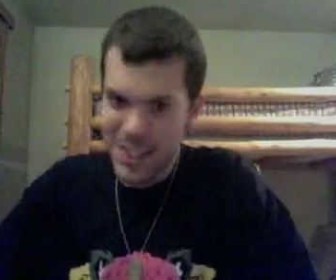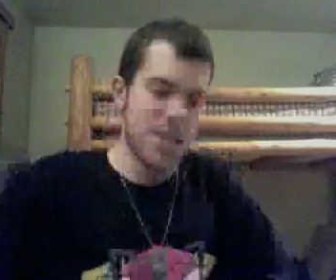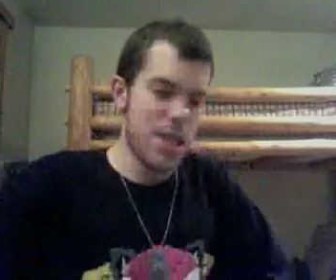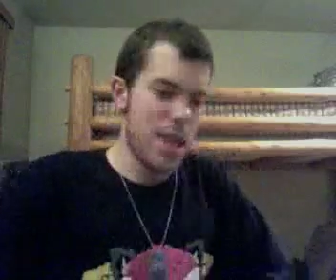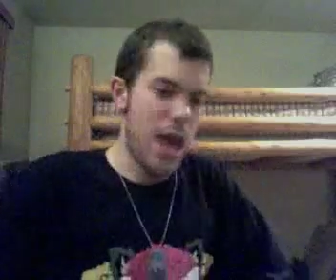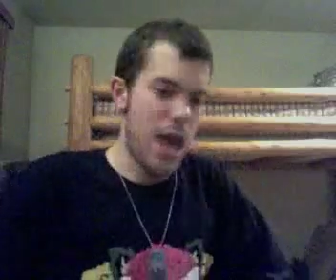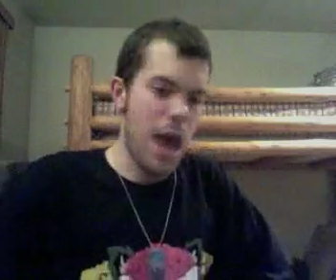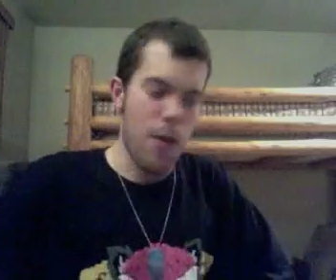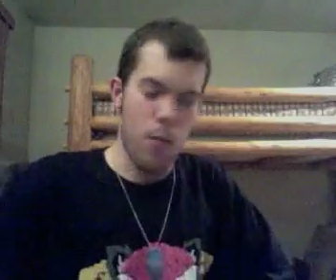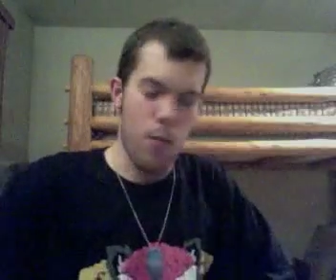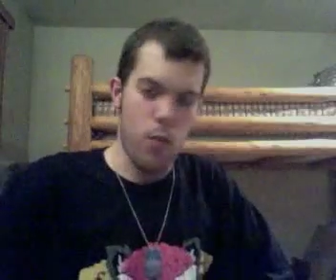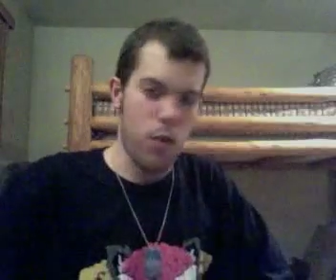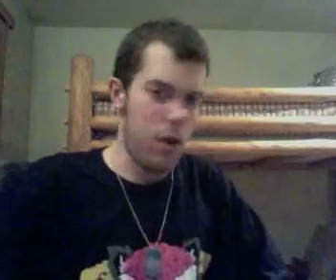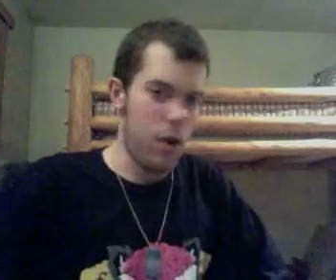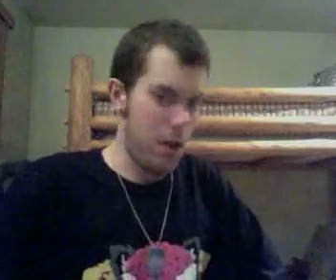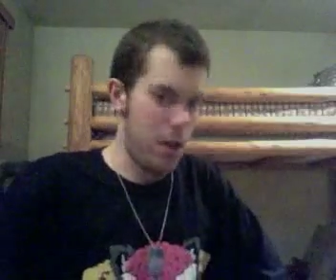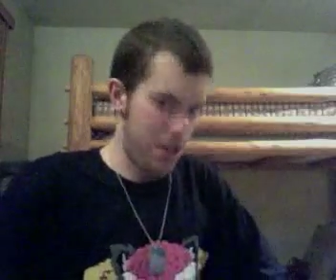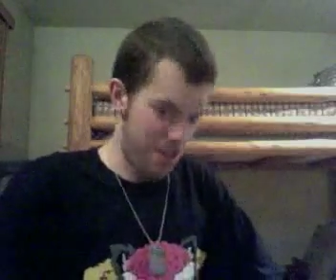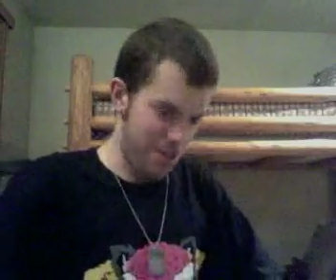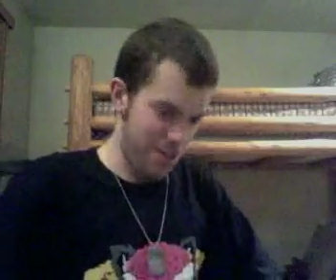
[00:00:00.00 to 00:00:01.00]
That
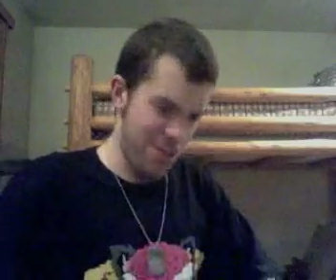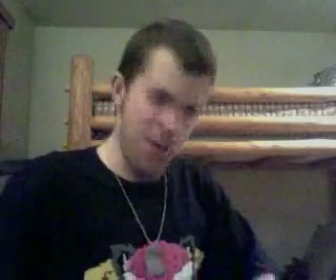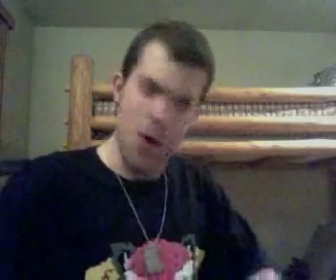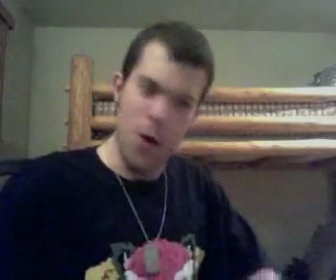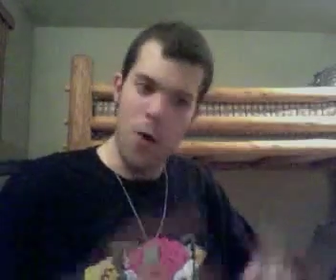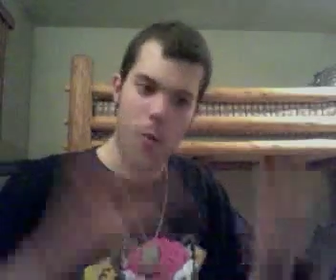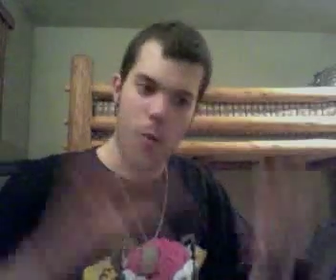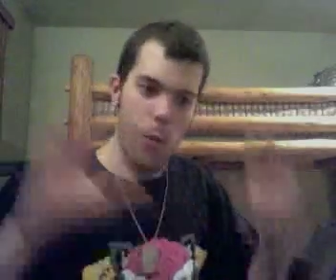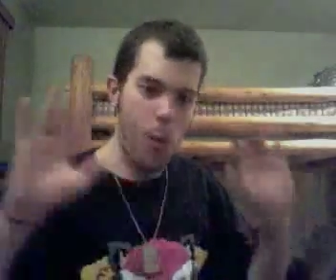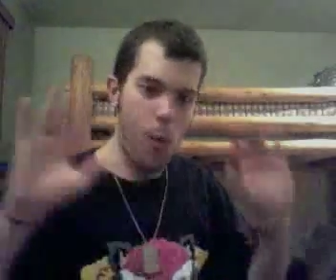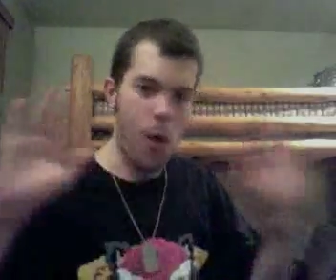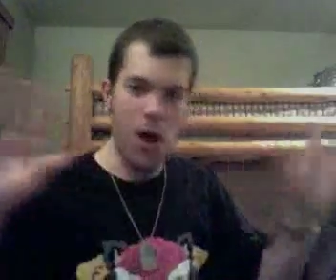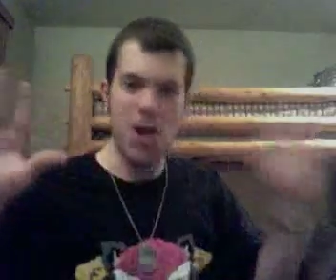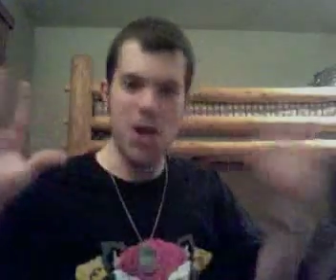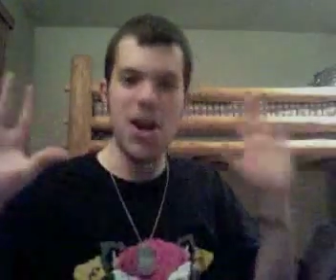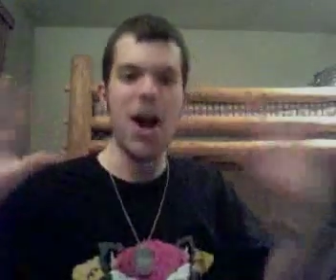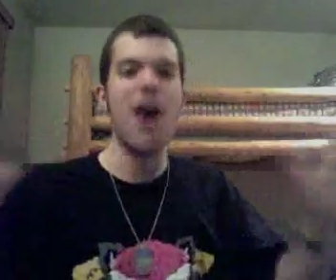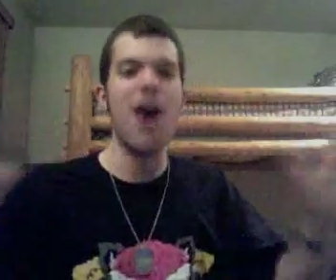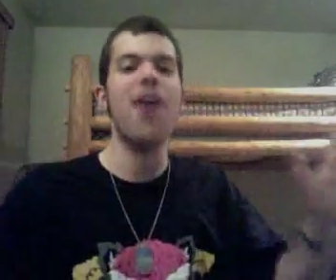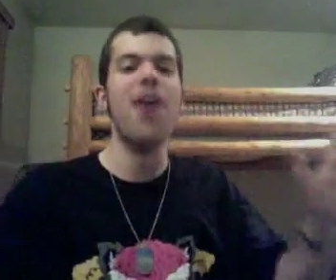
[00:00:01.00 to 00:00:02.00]
was one
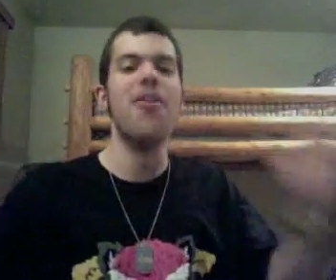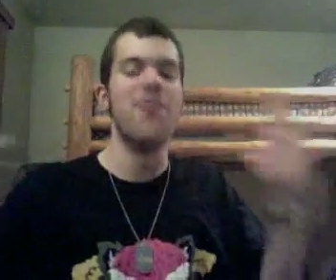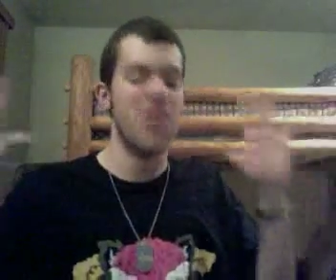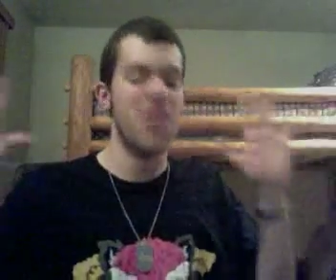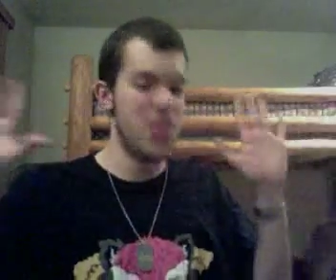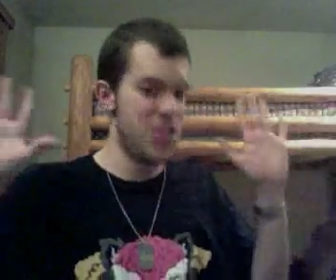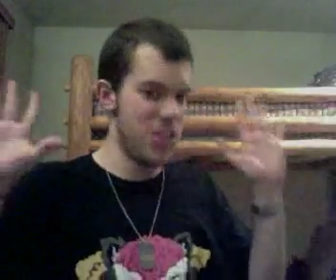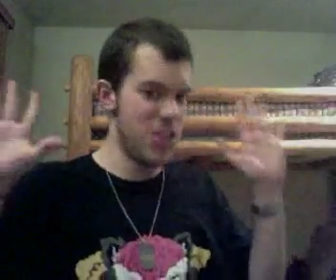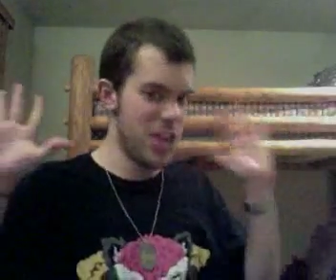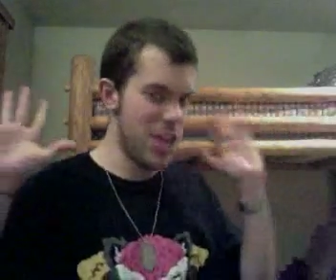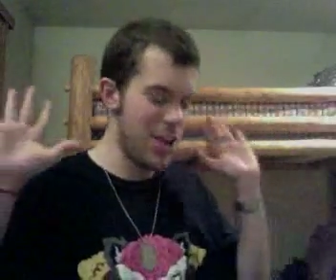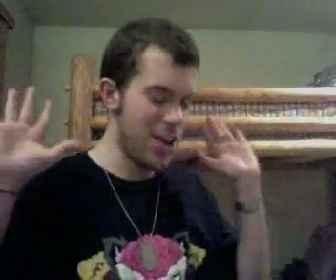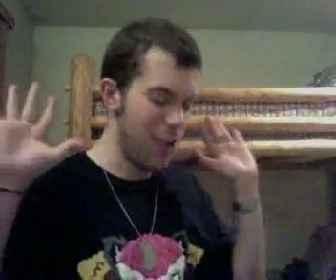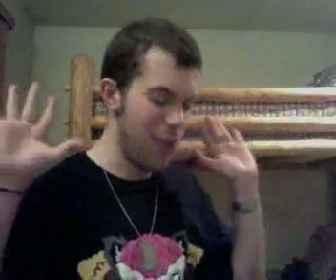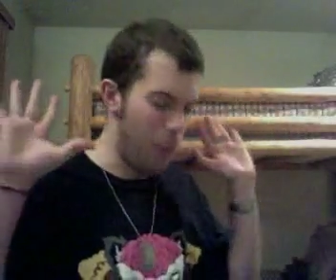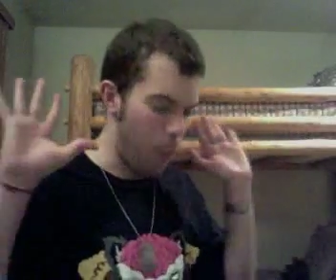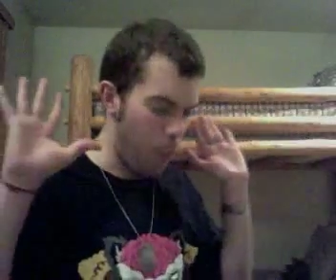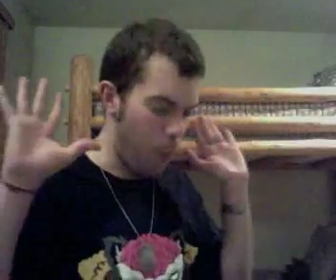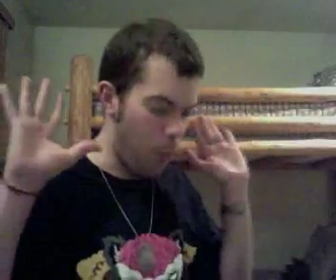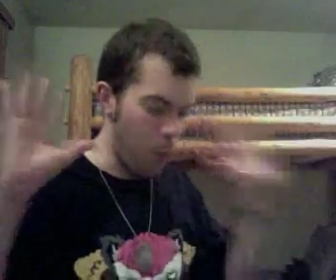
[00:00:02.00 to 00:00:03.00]
of the
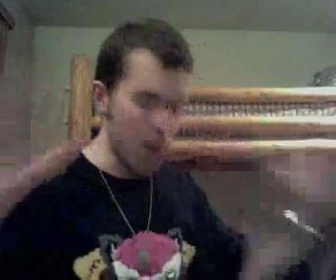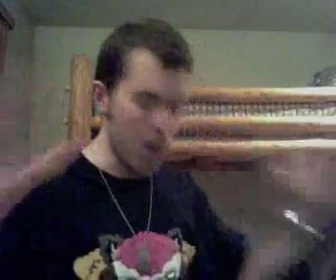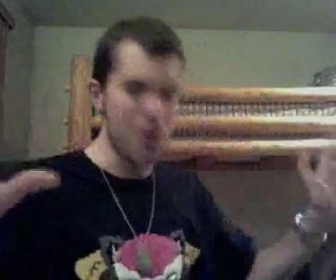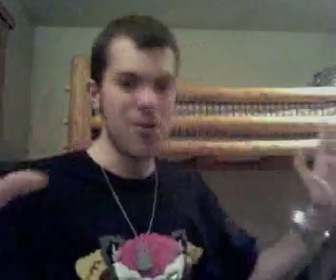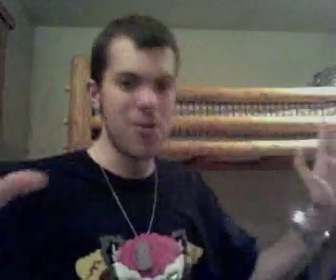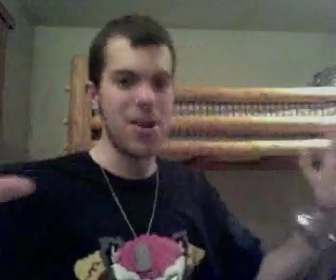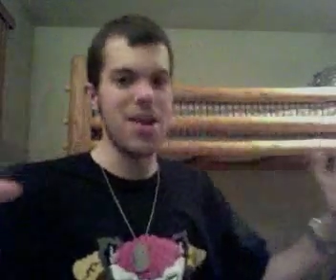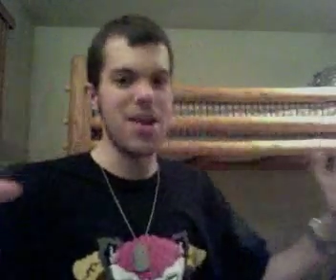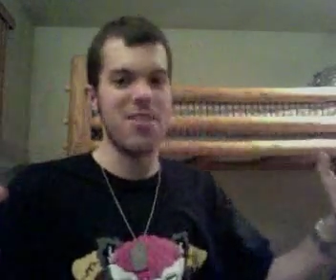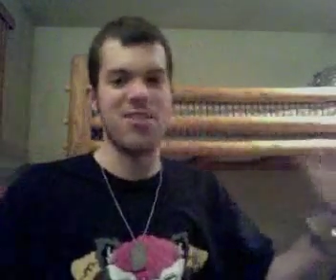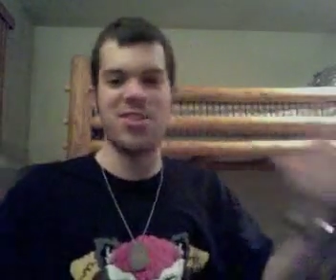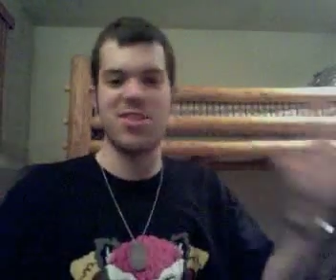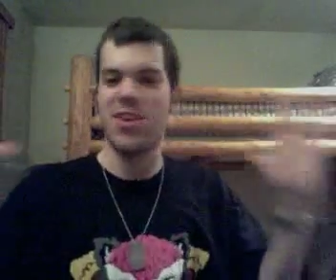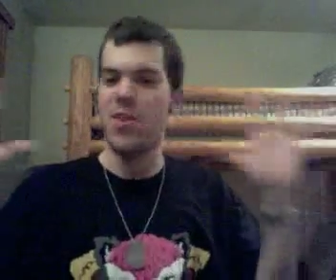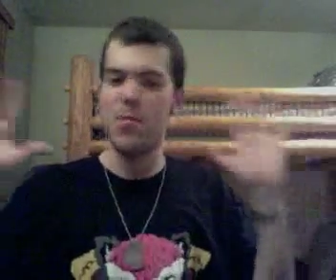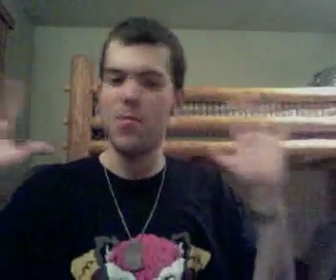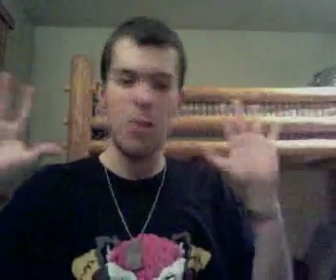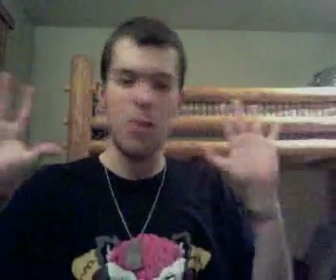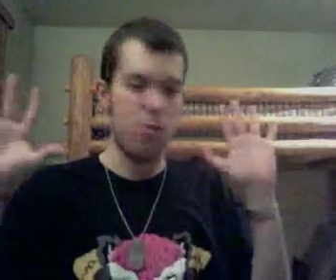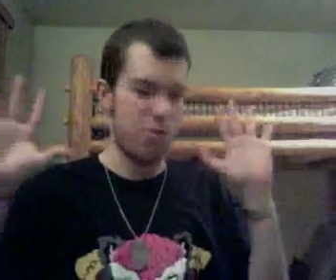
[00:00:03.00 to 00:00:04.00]
weirdest,
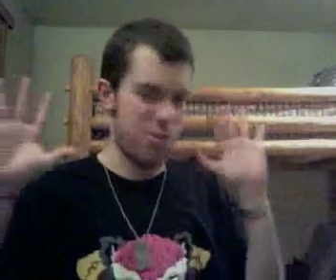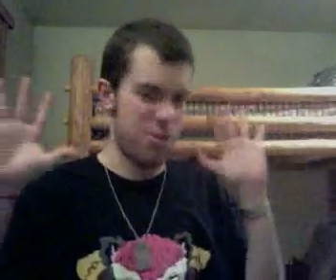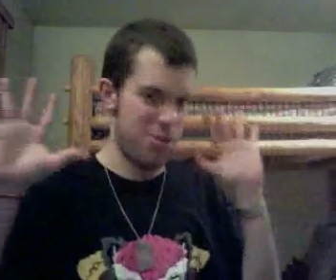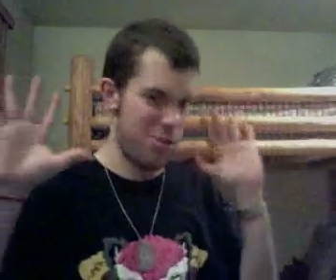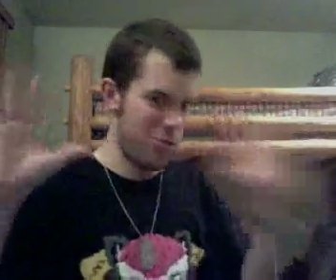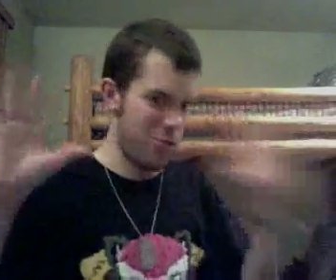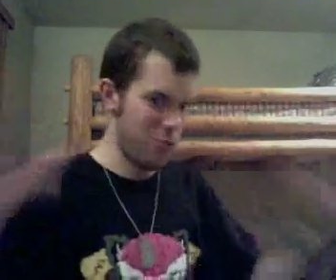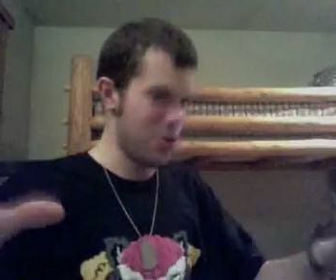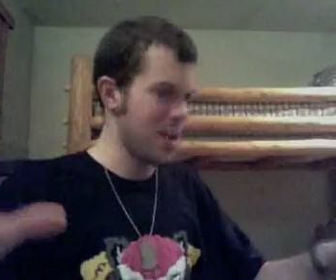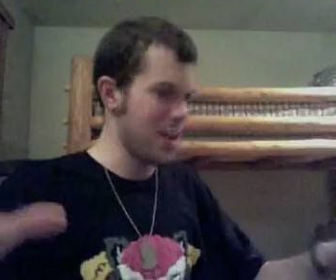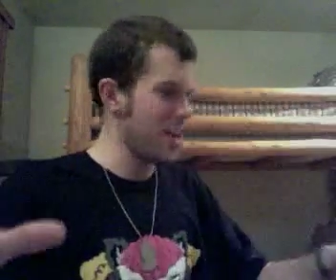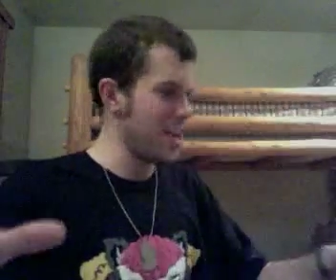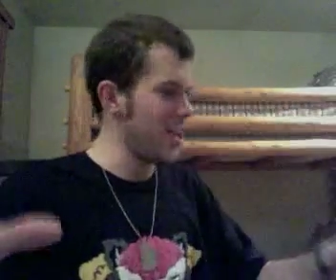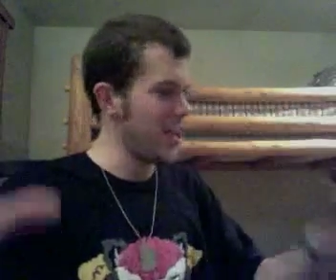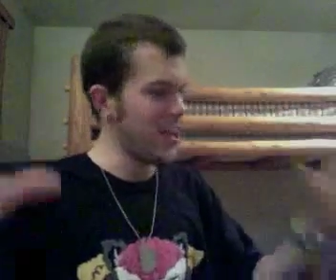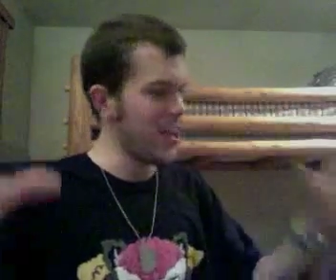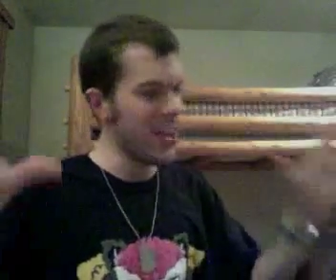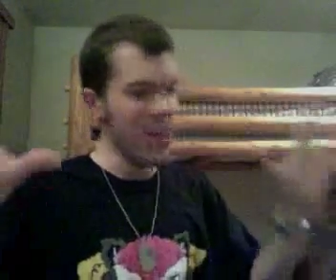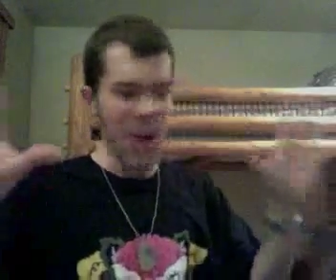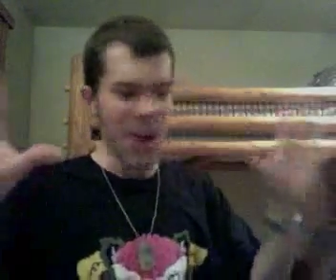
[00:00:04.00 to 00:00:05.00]
most
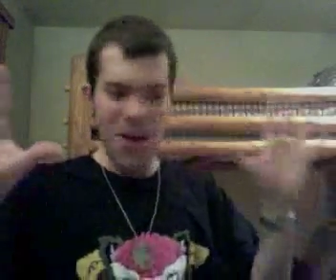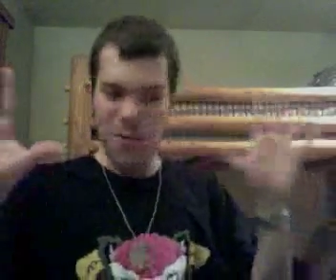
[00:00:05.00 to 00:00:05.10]
surreal,